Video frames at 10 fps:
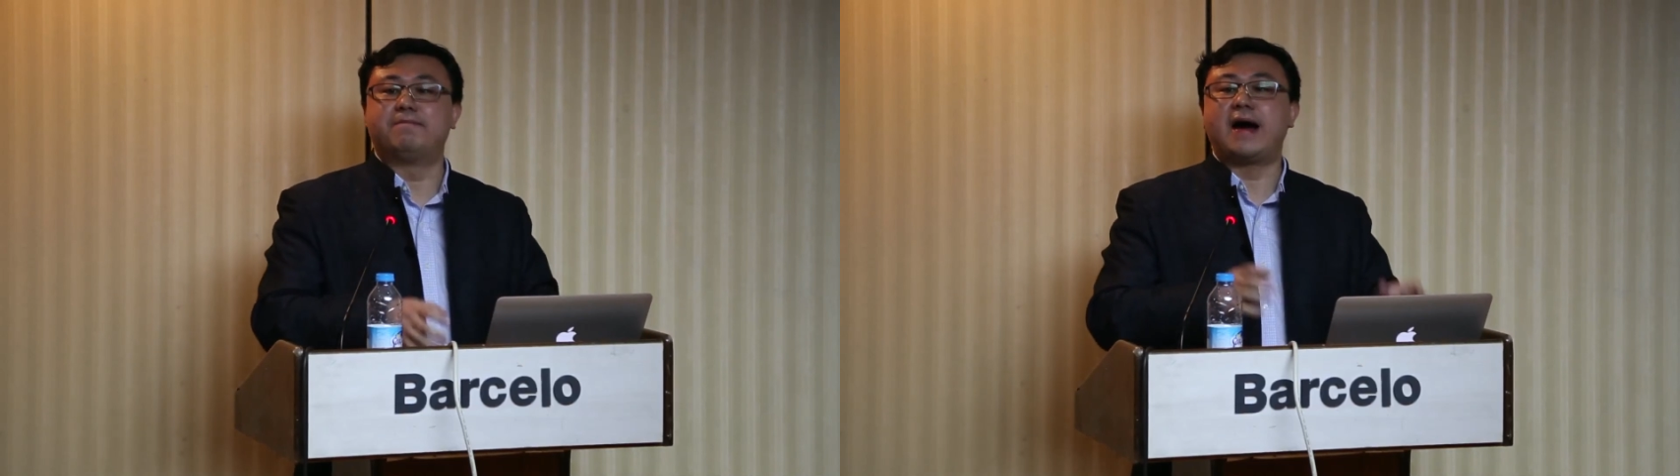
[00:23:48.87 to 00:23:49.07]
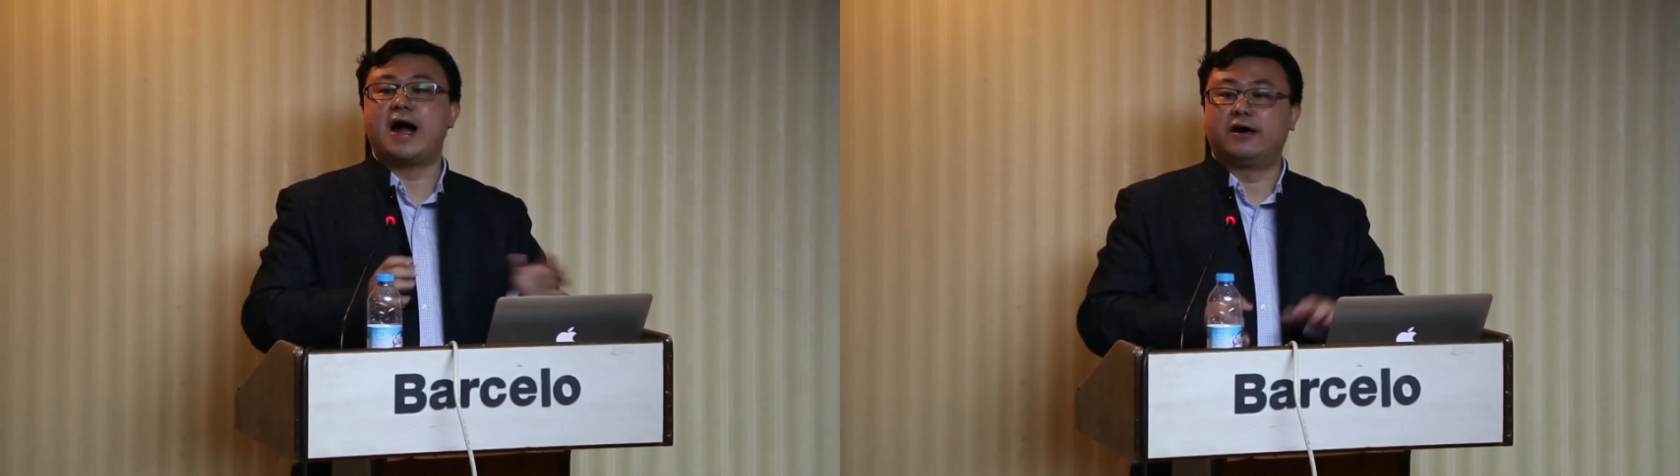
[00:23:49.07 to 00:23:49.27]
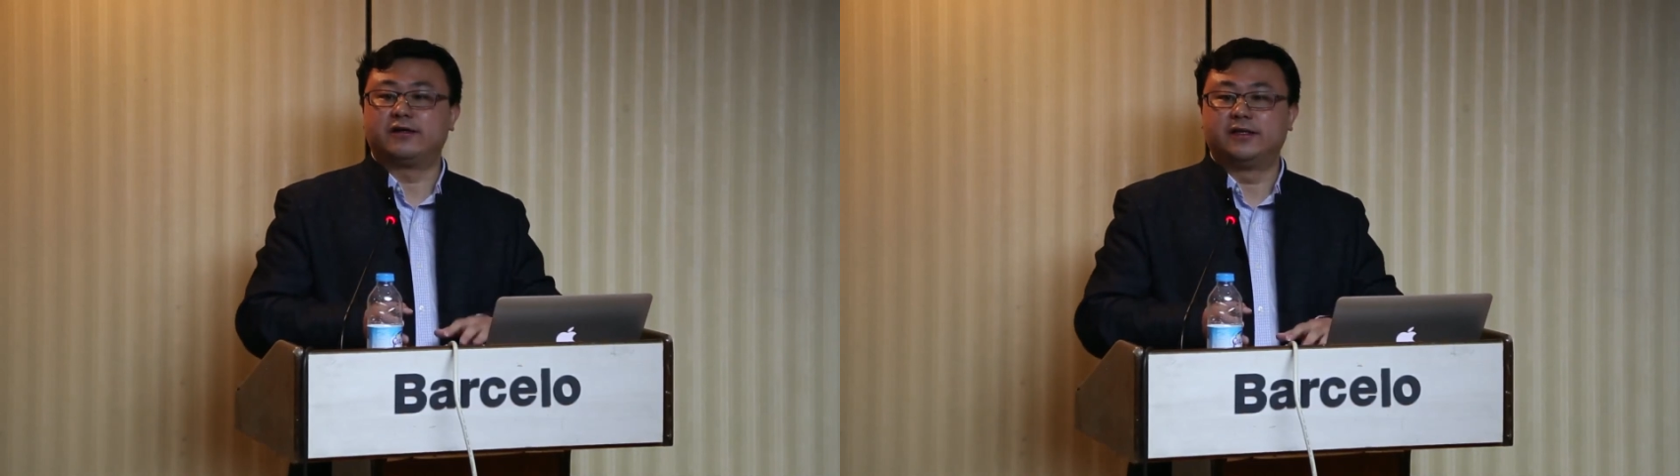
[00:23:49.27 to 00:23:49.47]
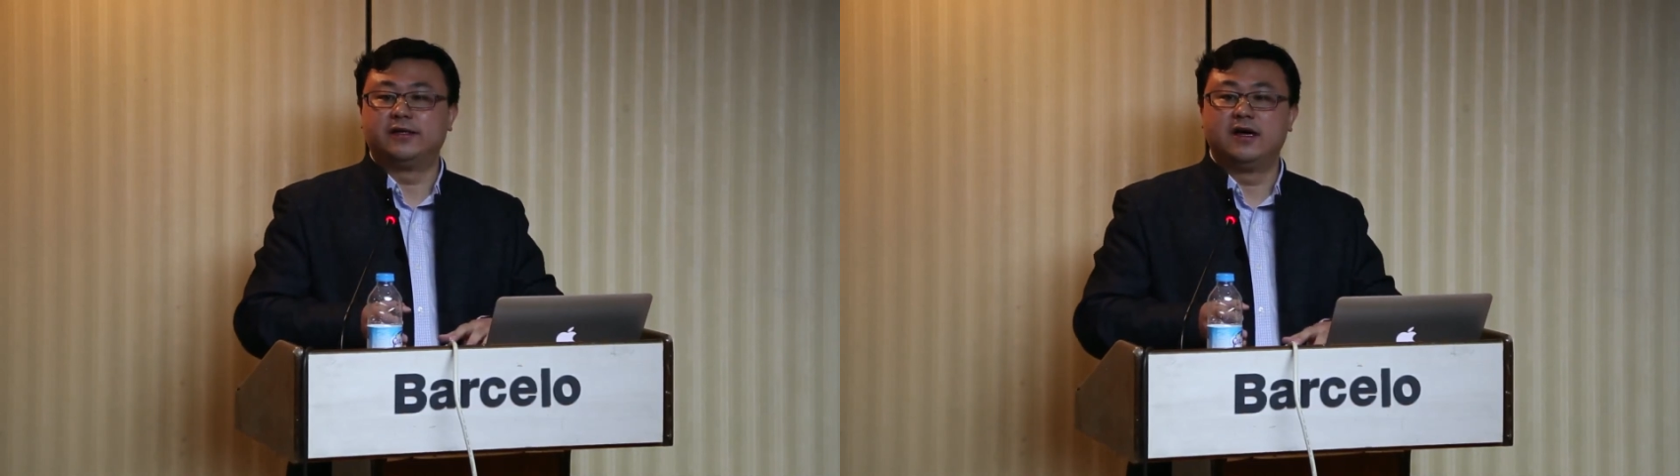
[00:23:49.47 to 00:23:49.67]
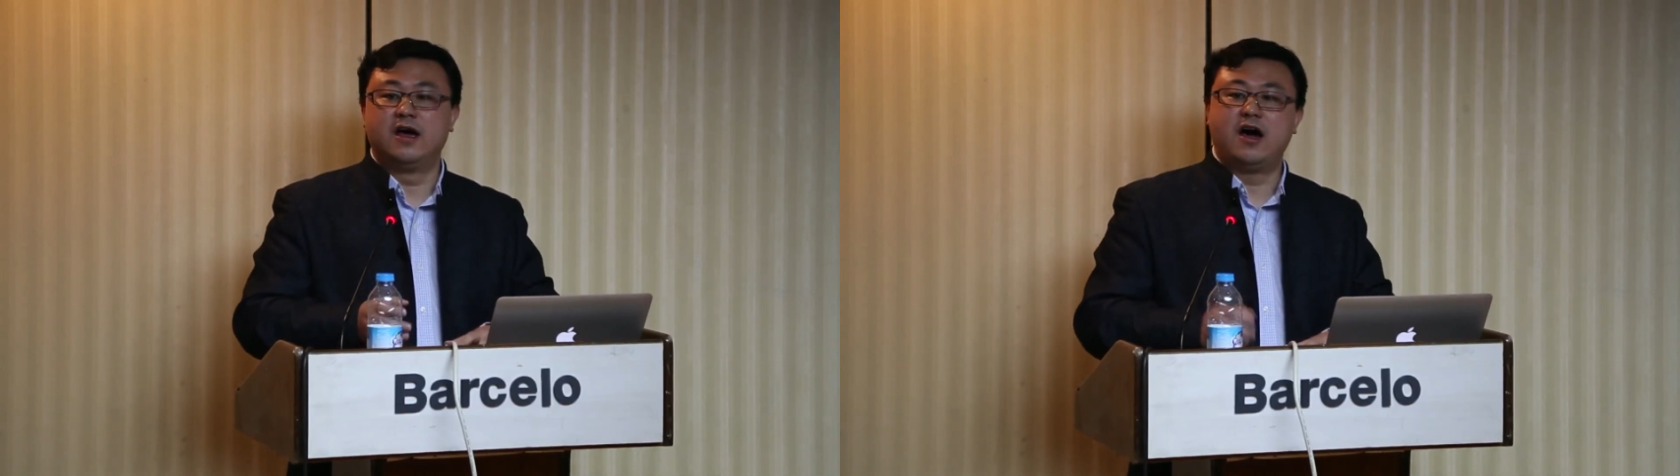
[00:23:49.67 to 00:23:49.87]
part
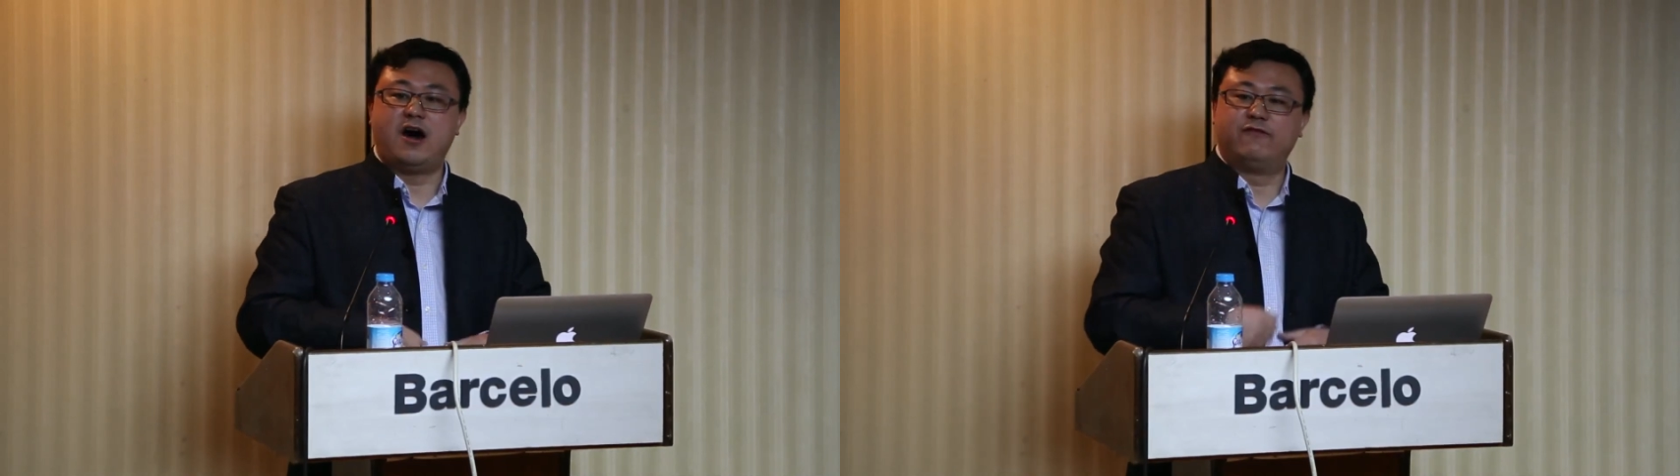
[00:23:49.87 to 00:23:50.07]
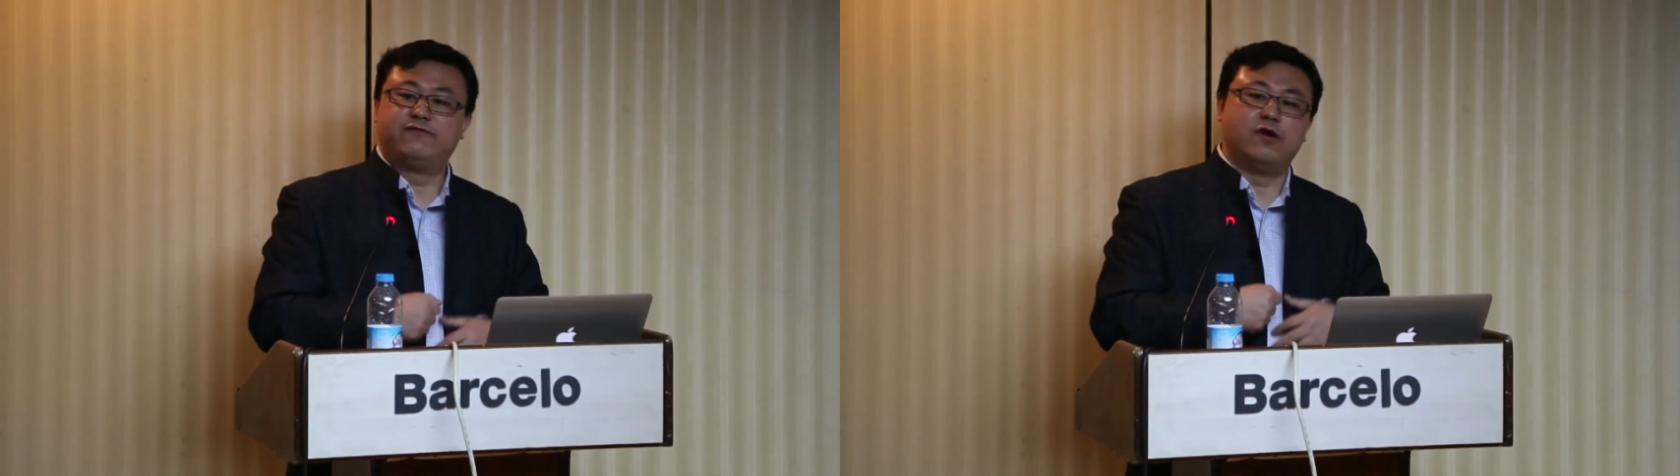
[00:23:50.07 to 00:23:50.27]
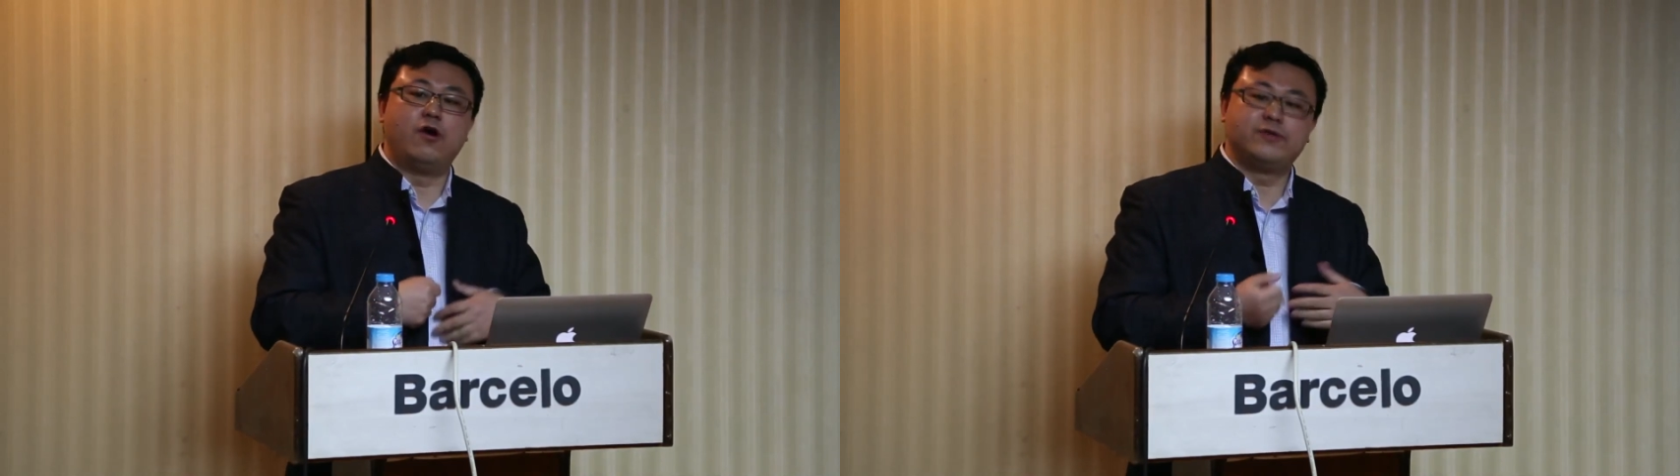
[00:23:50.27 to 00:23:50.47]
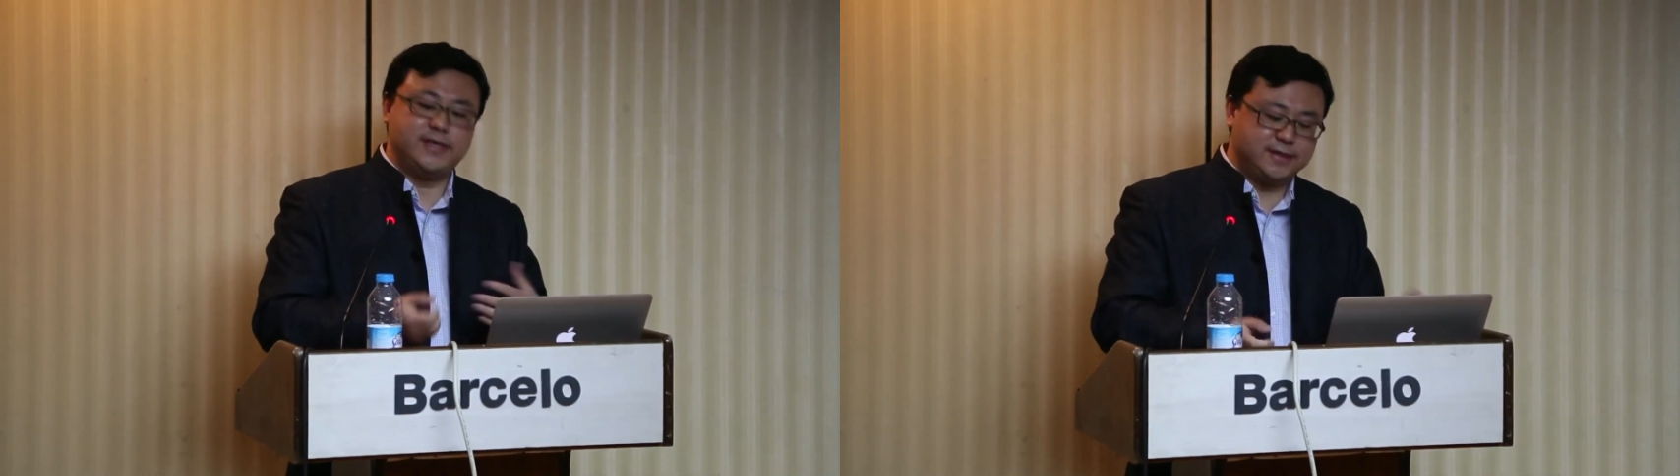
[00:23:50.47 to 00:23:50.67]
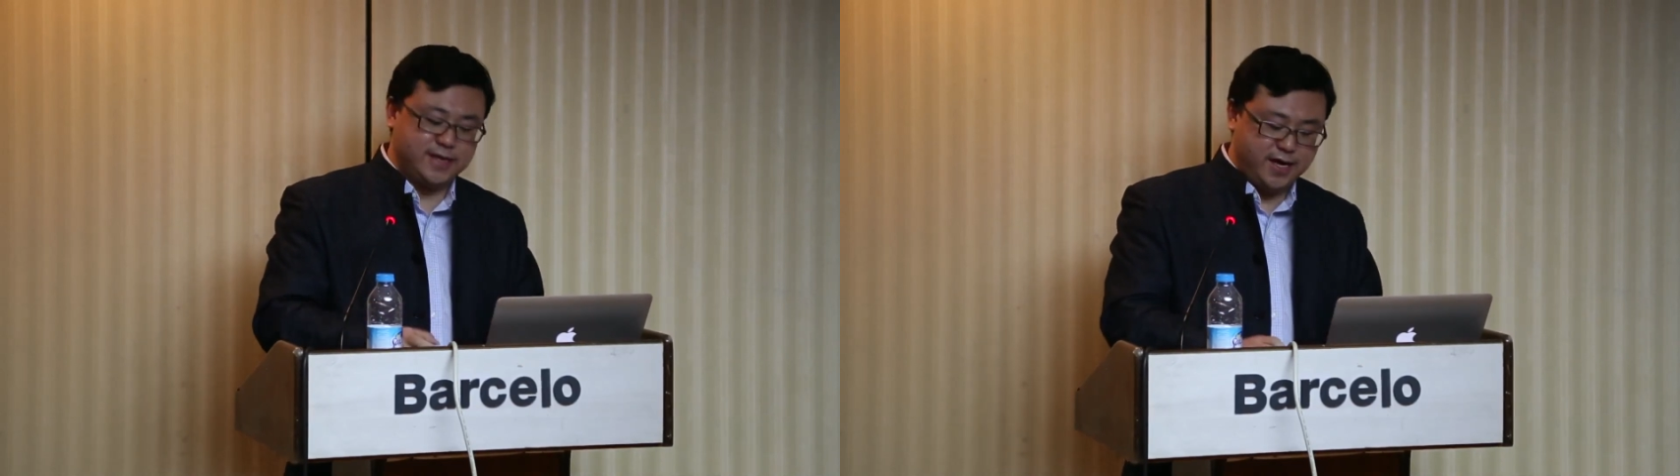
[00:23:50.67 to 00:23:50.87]
of
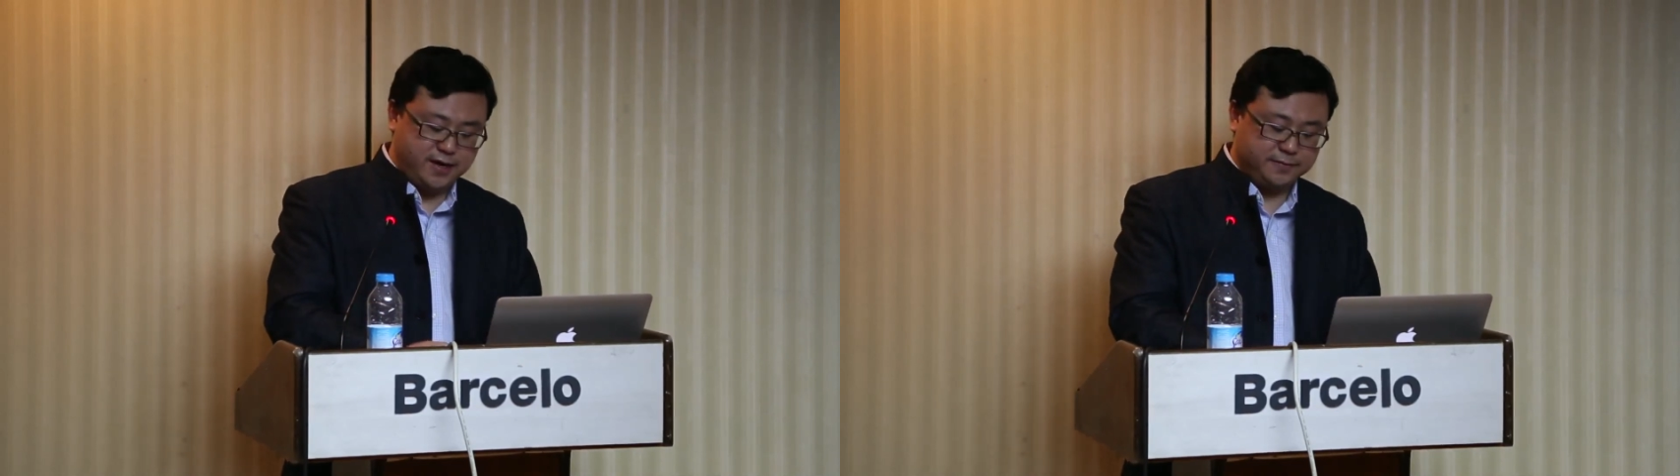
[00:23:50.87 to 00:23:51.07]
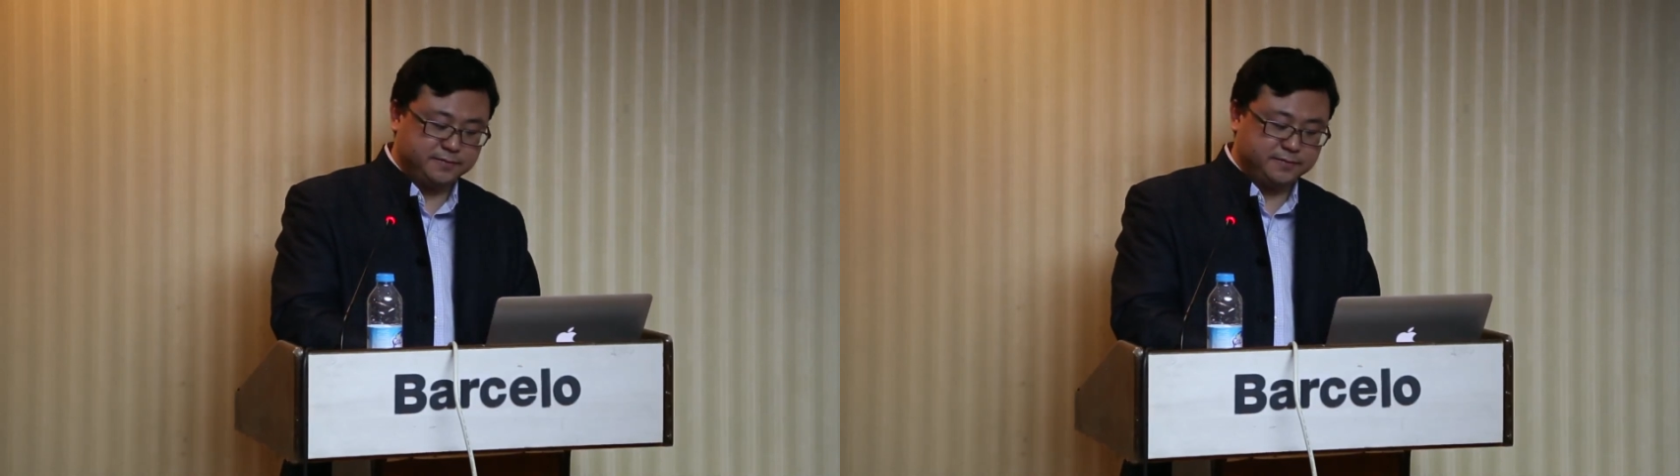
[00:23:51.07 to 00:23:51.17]
OEC?